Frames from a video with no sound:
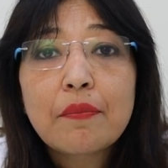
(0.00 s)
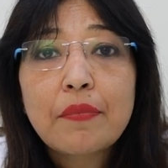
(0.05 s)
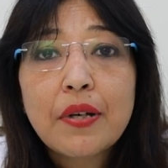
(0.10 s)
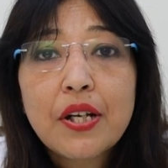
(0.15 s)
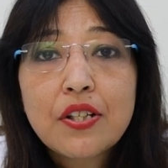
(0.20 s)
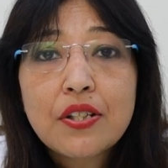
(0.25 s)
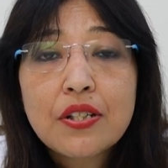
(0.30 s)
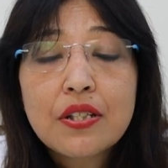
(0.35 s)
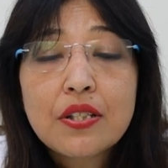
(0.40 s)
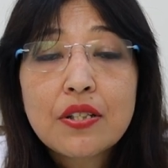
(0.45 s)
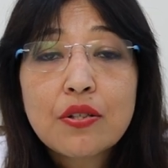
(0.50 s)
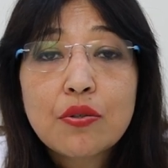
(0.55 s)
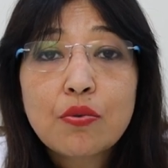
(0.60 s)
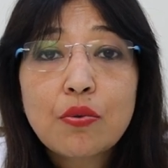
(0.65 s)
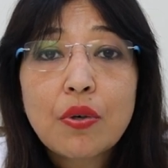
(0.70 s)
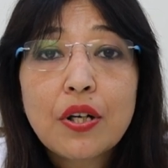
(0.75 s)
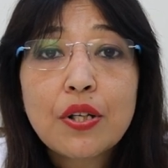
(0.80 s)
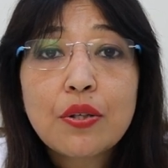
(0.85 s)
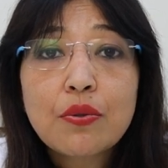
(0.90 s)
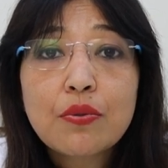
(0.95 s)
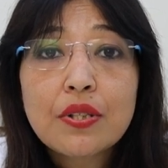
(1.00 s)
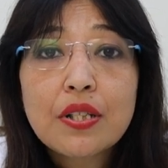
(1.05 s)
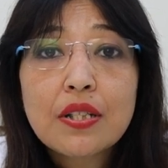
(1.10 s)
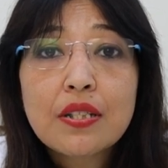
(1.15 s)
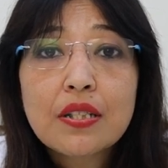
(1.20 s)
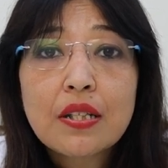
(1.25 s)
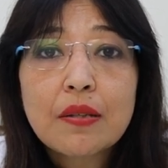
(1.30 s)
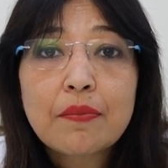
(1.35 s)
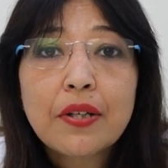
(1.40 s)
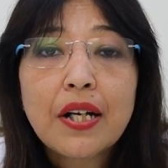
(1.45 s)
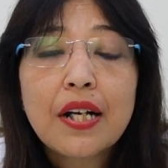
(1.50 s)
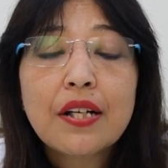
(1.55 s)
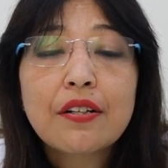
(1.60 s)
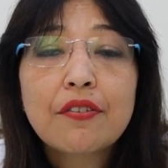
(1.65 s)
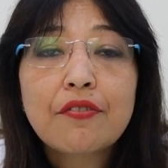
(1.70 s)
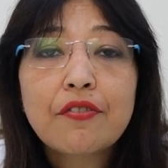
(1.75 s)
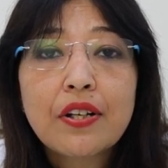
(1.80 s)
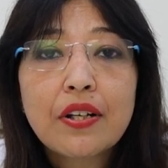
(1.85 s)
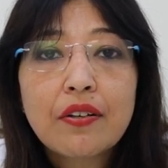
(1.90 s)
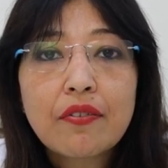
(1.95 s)
patients who are using some kind
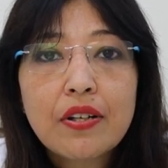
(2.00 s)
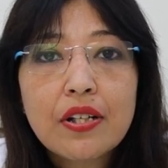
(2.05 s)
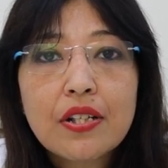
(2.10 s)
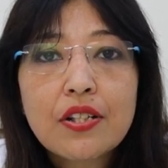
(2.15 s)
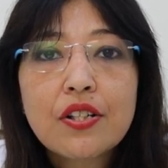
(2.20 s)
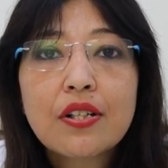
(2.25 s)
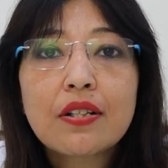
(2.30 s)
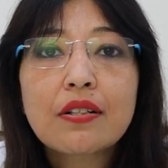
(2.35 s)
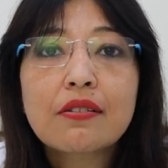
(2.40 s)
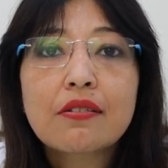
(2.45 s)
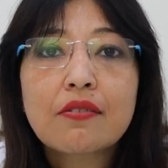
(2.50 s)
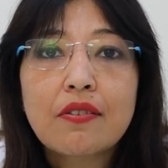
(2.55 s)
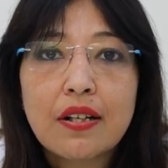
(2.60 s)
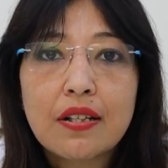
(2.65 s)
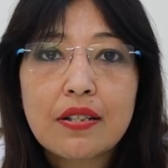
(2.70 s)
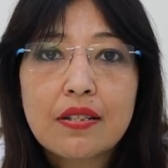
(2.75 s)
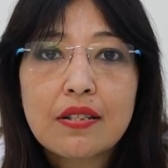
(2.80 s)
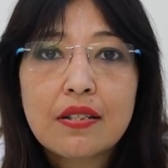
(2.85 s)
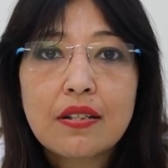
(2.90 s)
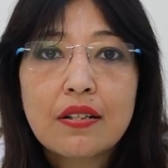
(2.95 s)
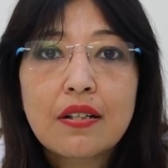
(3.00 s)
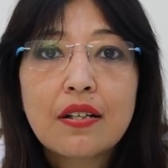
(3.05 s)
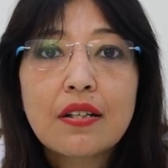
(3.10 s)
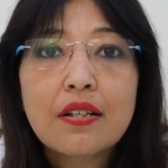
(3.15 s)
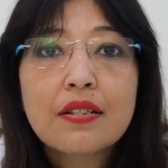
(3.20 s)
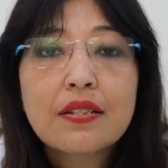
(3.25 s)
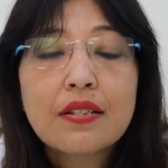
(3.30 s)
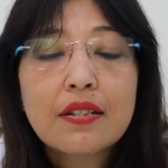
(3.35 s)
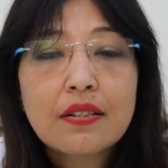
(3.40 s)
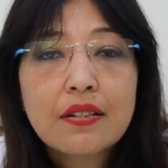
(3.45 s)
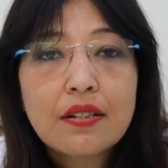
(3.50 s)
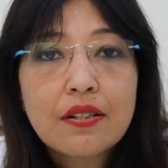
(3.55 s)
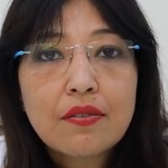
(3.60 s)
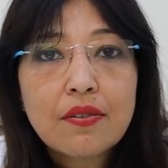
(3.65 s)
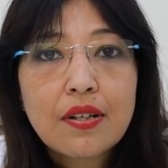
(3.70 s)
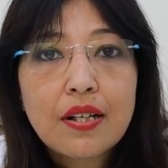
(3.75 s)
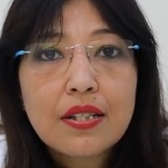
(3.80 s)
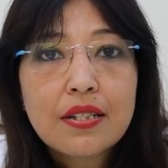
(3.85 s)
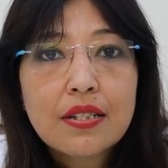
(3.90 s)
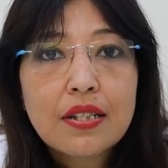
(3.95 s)
of recreation drugs, certain
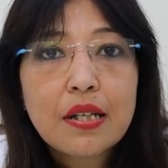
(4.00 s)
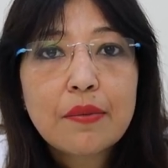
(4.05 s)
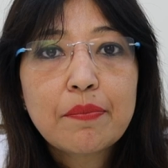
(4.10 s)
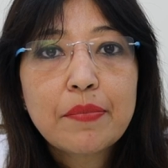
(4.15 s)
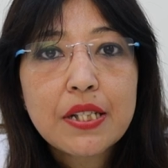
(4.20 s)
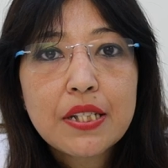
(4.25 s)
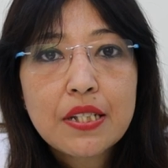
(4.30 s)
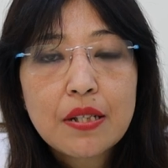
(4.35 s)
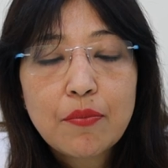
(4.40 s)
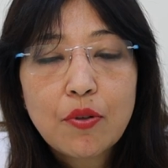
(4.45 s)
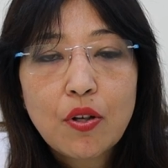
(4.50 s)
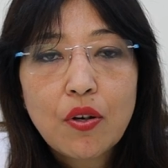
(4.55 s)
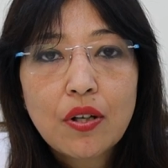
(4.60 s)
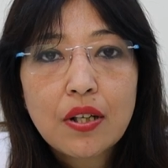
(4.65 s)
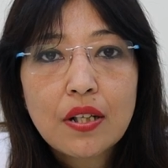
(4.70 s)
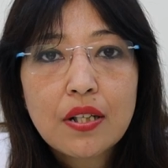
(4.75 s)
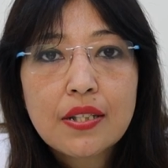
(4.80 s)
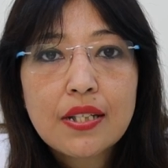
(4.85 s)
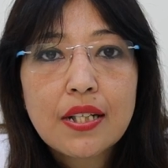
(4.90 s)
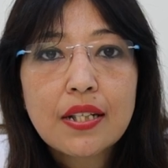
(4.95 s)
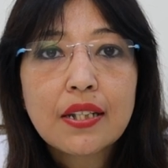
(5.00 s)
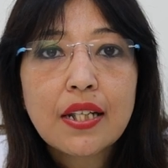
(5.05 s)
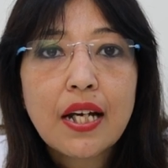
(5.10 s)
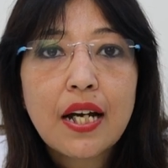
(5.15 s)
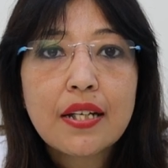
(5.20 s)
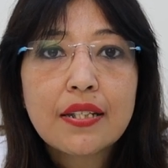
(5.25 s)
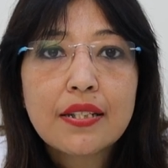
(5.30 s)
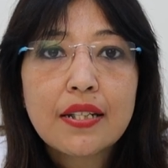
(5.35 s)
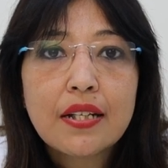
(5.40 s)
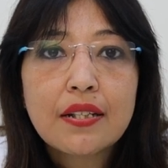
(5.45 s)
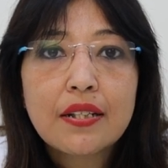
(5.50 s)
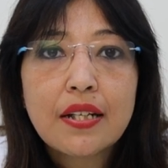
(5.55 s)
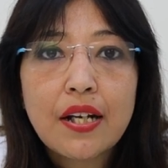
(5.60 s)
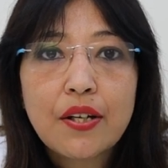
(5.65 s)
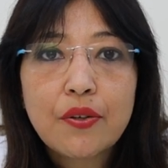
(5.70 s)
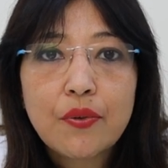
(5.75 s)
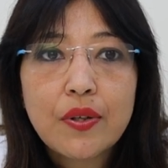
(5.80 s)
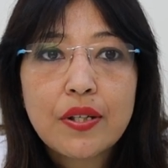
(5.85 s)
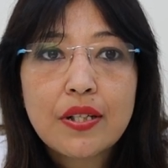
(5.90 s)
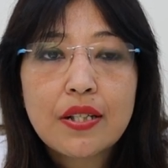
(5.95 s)
drugs like beta blockers and thiazide
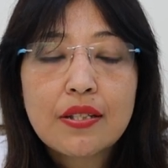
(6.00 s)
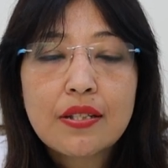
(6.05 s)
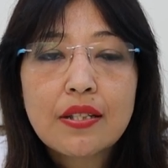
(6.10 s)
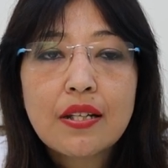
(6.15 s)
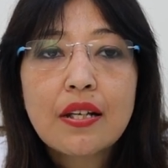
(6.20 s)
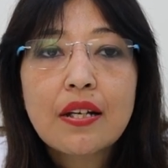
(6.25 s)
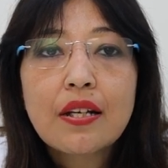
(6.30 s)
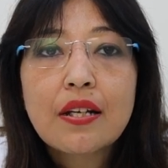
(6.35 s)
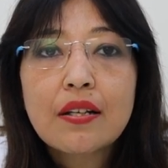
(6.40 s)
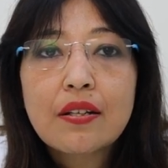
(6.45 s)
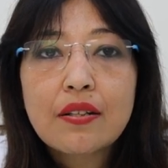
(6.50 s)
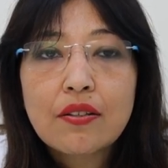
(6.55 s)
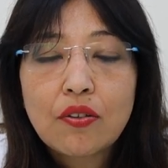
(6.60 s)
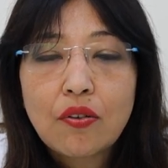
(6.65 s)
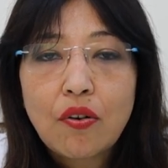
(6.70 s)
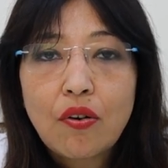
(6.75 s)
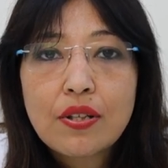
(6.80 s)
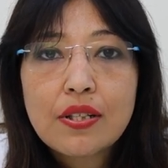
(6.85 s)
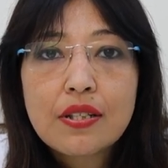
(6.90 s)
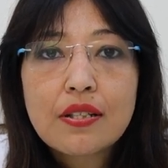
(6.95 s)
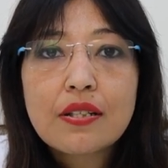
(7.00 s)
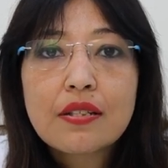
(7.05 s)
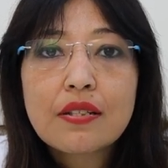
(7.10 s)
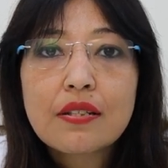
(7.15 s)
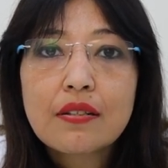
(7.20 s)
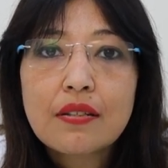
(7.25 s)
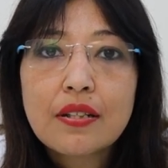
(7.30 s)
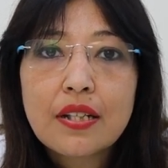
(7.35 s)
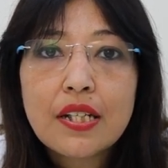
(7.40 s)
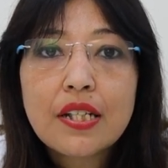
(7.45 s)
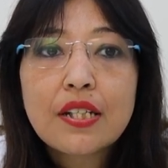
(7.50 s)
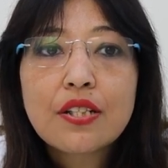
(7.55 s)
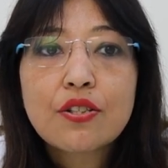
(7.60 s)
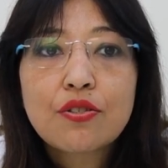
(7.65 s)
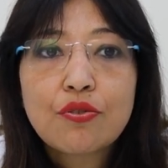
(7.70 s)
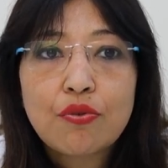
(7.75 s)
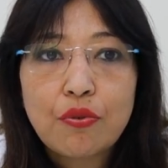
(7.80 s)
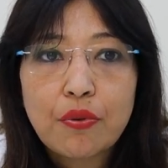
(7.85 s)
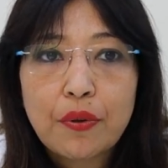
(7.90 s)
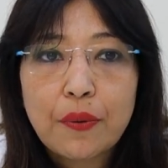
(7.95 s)
diuretics causes heat
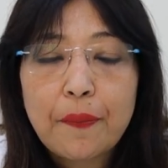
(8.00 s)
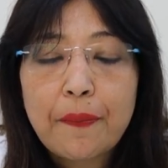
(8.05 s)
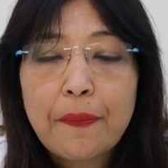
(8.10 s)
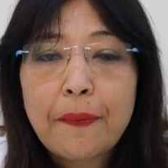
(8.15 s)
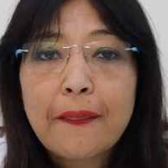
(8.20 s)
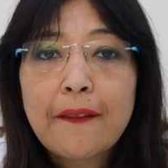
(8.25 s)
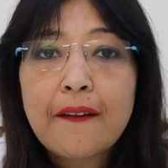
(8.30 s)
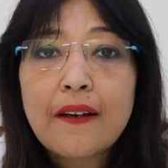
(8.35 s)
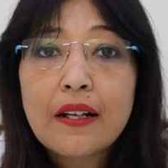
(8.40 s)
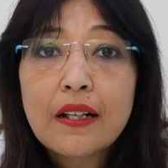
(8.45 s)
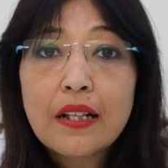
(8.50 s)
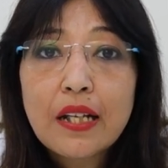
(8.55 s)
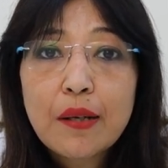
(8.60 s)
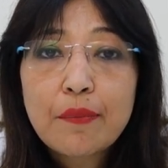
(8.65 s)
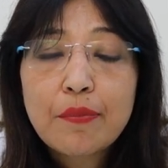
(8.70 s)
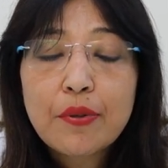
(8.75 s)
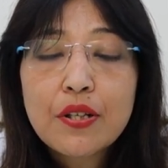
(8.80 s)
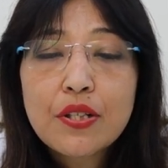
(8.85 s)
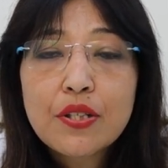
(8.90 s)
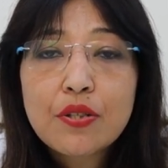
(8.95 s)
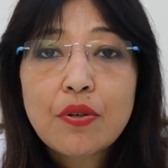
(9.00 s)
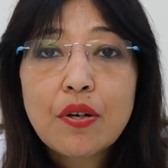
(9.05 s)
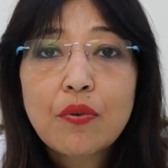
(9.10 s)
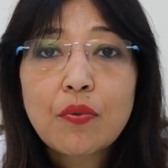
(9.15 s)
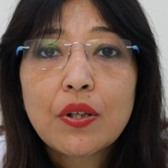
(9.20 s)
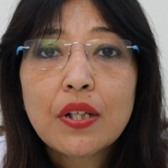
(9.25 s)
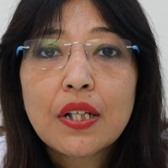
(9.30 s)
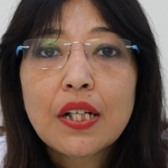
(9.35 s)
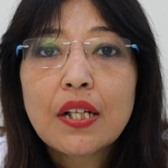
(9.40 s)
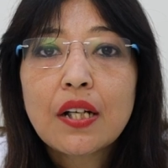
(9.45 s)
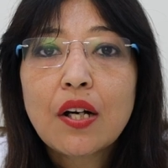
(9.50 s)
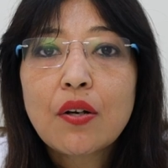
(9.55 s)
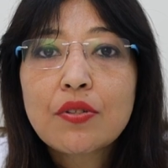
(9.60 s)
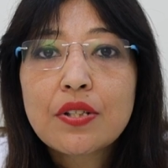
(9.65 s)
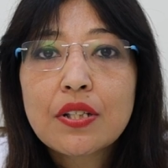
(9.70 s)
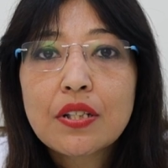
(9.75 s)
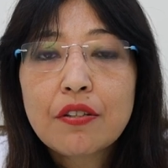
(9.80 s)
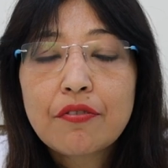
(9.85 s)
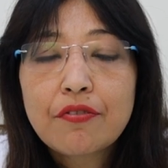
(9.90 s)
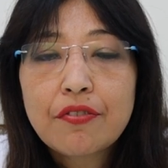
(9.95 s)
stroke. Laborers who are working out
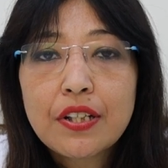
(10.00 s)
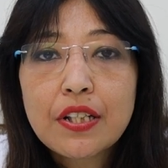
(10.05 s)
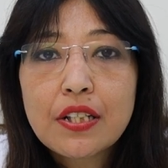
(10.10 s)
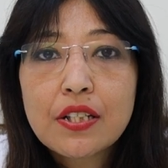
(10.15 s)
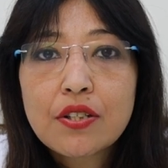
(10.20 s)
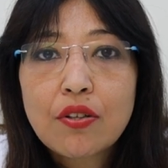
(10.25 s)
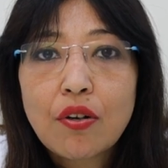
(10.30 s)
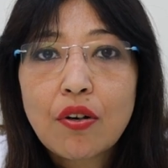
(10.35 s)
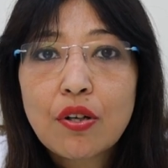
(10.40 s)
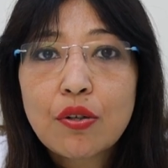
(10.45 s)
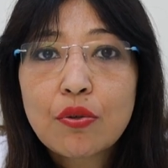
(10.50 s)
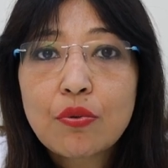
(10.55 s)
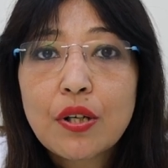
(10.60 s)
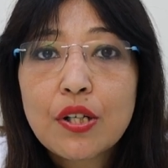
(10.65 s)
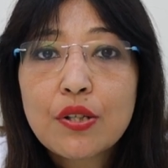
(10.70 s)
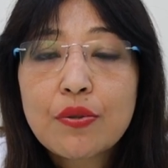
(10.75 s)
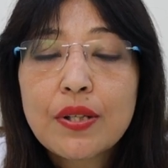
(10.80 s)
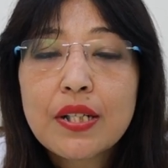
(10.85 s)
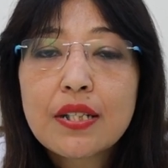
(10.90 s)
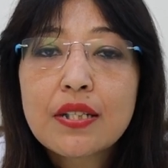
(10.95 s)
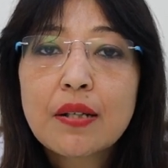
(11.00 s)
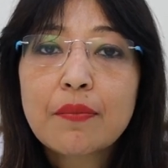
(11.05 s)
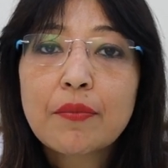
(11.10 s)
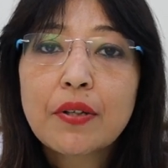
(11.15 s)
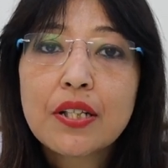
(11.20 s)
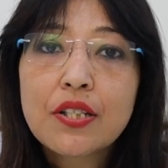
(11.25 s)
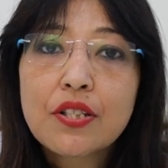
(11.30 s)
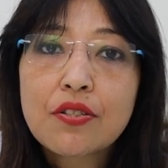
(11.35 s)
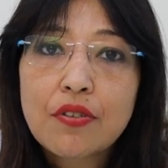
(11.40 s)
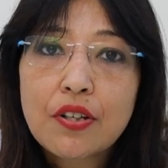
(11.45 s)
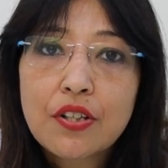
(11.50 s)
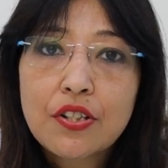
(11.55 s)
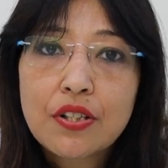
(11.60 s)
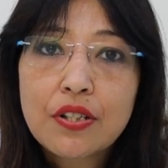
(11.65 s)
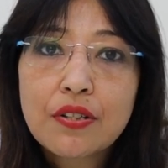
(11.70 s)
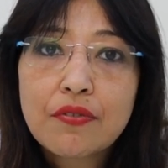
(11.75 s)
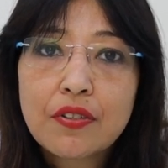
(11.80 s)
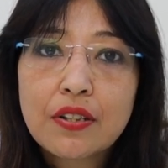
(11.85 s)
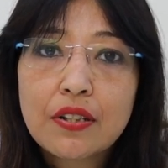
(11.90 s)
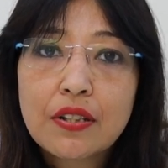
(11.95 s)
in the field or who are doing some
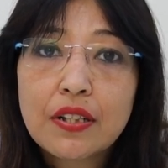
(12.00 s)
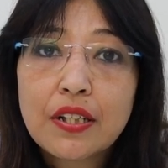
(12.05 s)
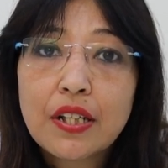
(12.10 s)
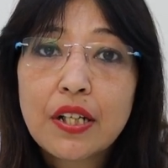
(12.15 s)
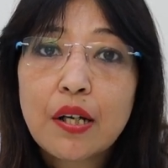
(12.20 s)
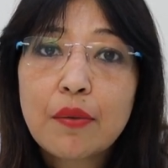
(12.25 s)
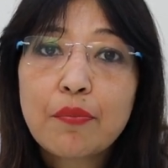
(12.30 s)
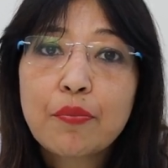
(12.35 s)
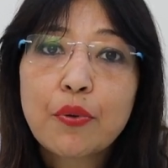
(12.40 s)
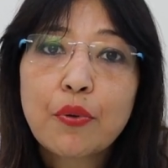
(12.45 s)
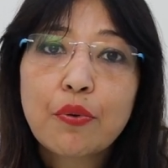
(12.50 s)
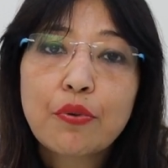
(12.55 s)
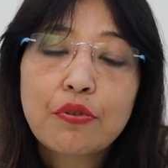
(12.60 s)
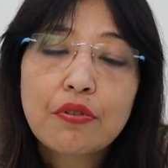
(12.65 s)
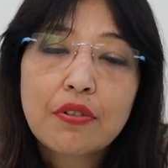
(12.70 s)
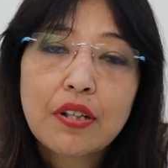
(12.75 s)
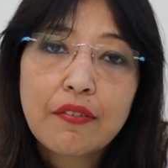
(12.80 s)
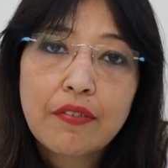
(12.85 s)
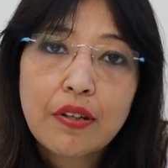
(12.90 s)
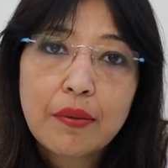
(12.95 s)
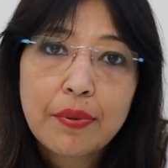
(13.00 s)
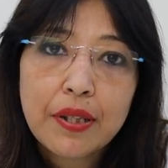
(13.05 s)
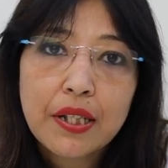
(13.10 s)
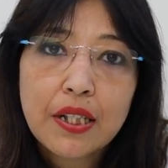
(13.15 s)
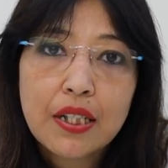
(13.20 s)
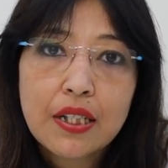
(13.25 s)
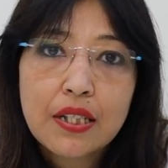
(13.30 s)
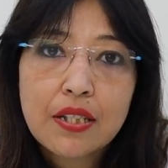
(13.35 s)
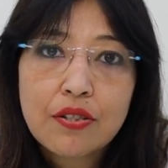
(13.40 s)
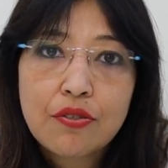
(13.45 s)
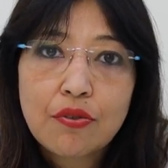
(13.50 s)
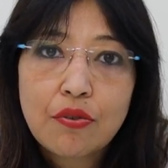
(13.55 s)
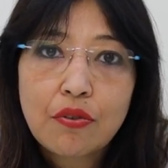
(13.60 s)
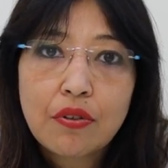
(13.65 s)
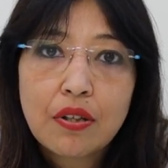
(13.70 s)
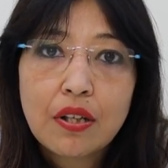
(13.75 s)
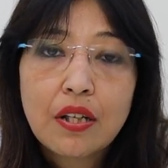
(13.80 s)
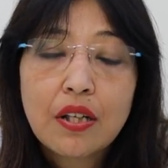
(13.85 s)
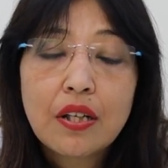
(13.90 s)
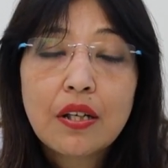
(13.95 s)
construction work, they are prone to developing heat stroke.